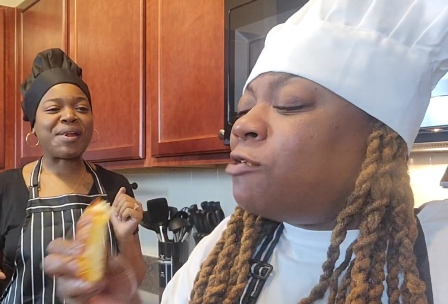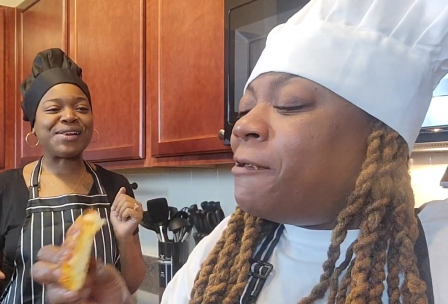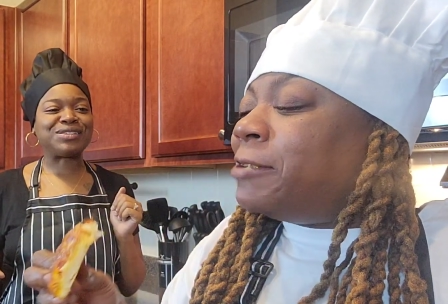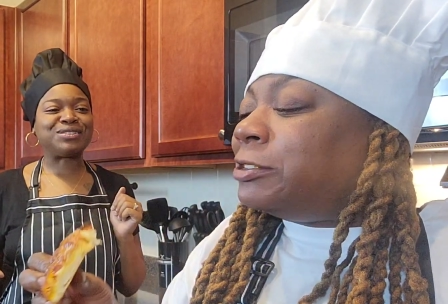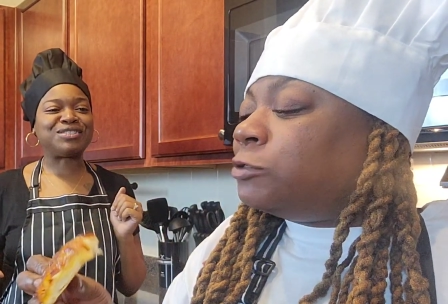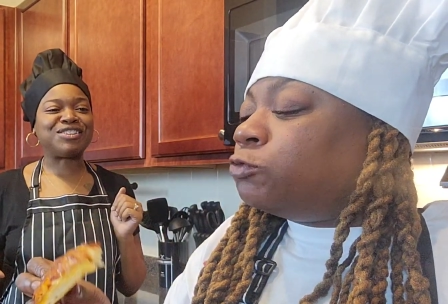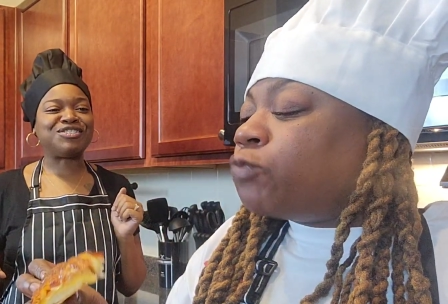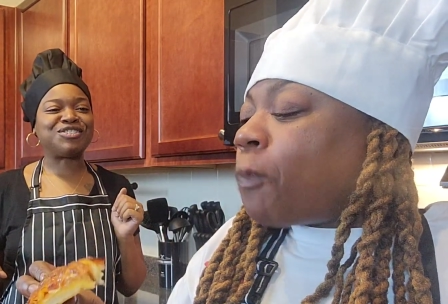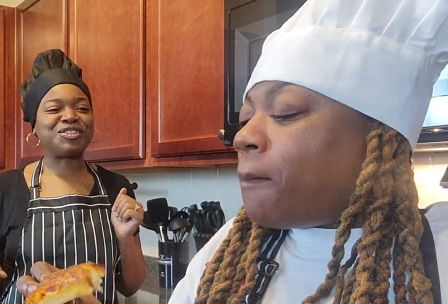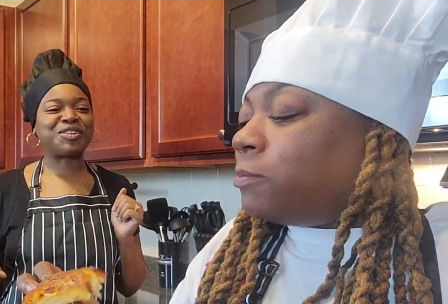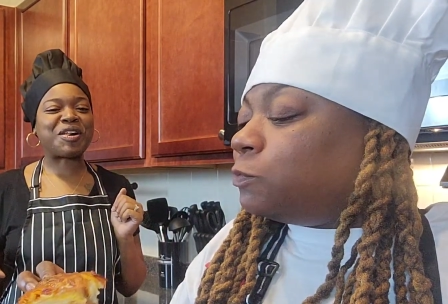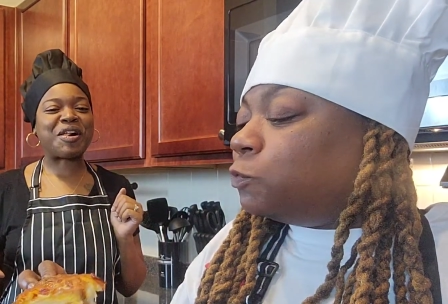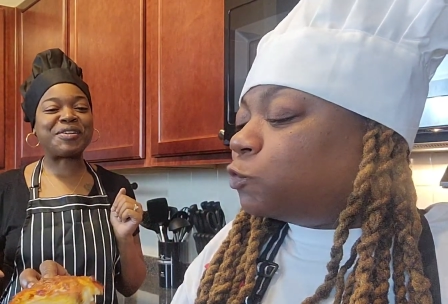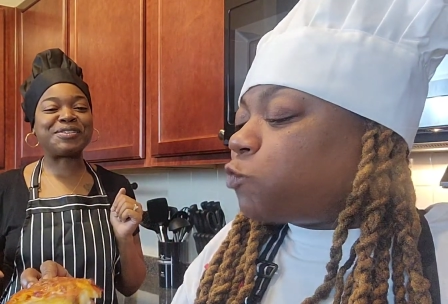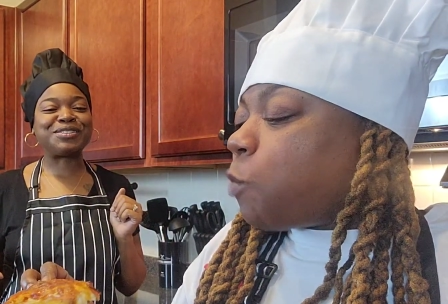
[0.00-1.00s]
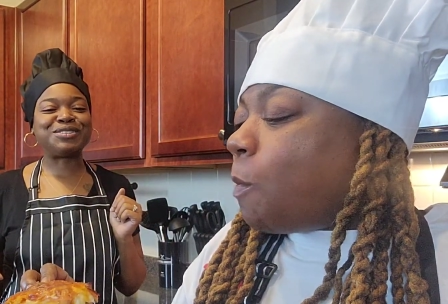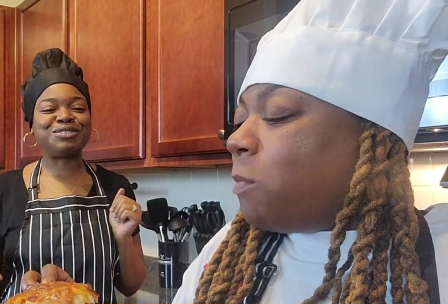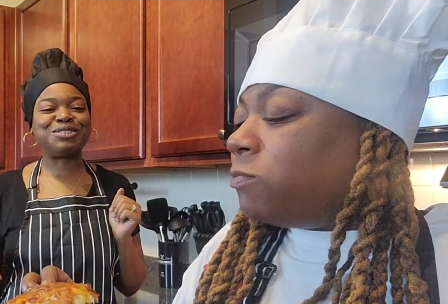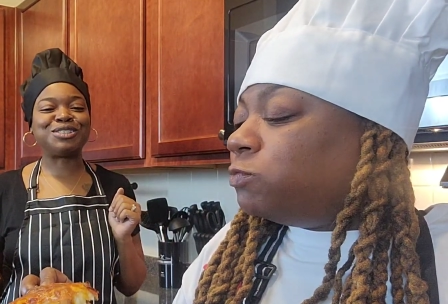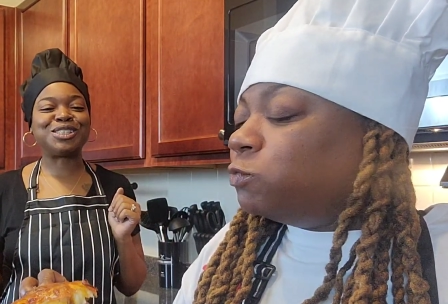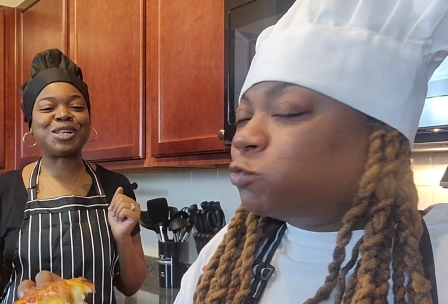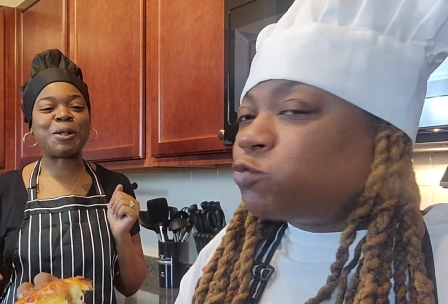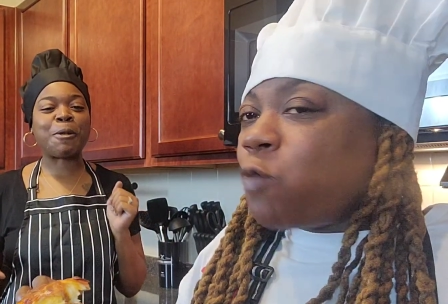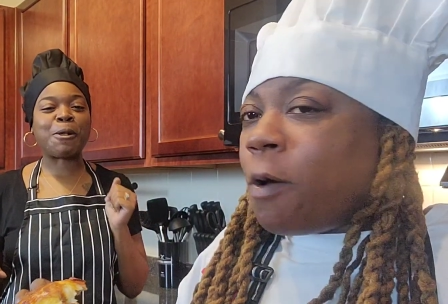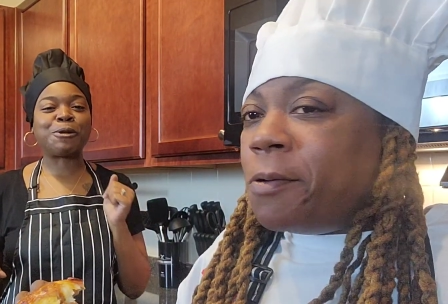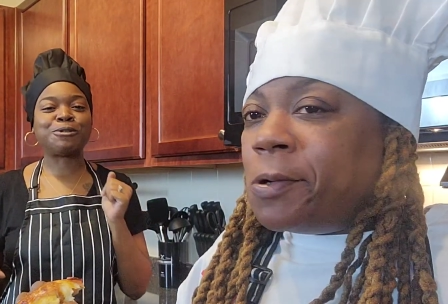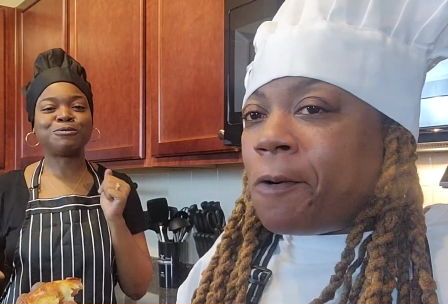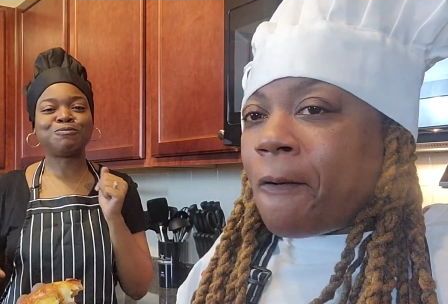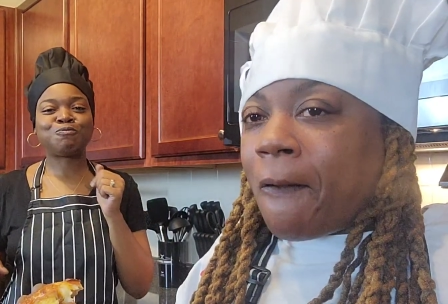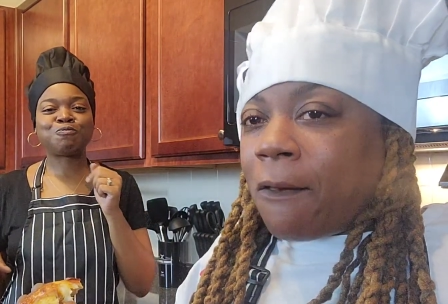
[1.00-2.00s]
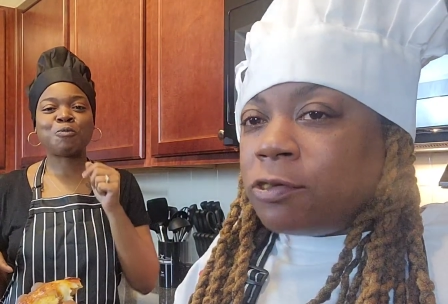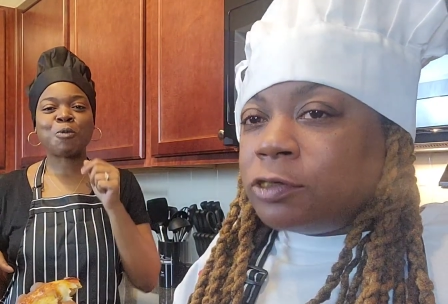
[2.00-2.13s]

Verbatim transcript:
Speaker 1: I can taste your garlic cheese now, y'all.